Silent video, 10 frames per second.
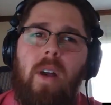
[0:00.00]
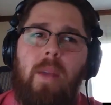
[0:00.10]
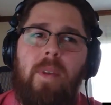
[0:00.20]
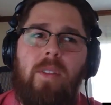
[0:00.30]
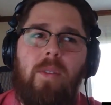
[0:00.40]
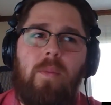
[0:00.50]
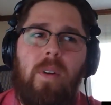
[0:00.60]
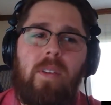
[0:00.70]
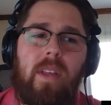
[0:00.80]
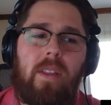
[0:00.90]
I mean,
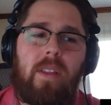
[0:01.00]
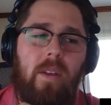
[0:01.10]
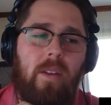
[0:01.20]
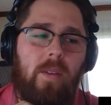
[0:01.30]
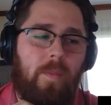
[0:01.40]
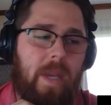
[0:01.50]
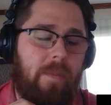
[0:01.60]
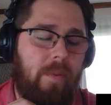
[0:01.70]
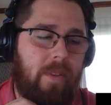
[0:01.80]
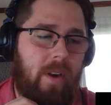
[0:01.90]
the
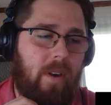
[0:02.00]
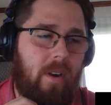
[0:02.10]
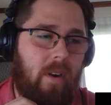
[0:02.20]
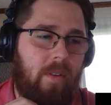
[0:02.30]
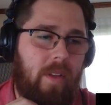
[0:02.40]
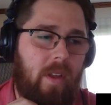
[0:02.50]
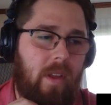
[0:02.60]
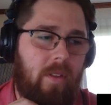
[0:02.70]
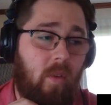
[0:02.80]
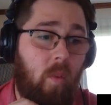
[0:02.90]
people that are, or
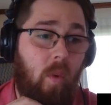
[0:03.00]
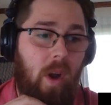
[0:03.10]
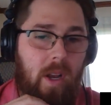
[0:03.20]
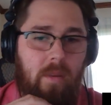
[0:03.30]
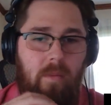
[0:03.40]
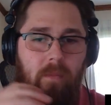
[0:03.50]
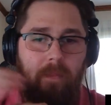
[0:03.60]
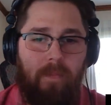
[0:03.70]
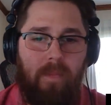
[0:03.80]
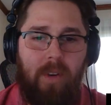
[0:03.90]
the one
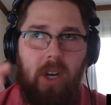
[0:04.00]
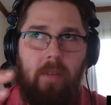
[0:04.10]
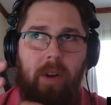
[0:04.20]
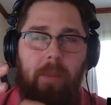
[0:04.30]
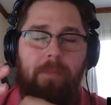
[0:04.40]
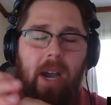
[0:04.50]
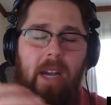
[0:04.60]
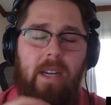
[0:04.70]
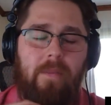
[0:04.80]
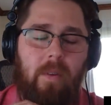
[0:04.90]
governing
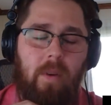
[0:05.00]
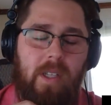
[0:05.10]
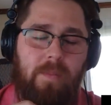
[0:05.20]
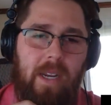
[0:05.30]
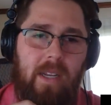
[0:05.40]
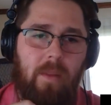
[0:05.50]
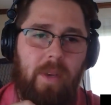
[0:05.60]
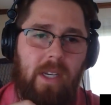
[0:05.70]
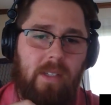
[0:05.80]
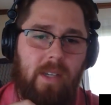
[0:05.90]
body, if you will, it's making the
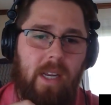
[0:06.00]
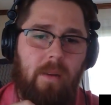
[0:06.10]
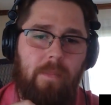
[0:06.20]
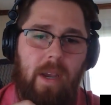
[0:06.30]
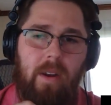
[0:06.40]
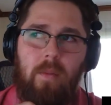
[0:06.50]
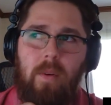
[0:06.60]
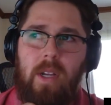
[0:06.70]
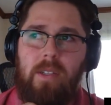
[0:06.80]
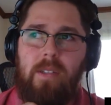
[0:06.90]
biggest stink about it
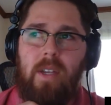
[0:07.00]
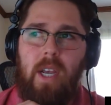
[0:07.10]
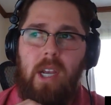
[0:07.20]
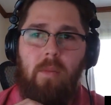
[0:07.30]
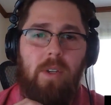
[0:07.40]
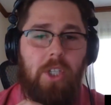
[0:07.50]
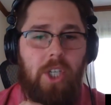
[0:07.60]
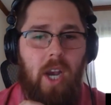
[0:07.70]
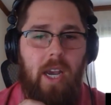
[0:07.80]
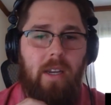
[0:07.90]
was
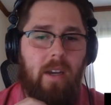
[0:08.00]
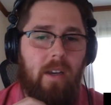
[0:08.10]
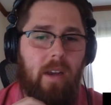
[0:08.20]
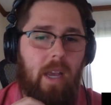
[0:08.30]
China.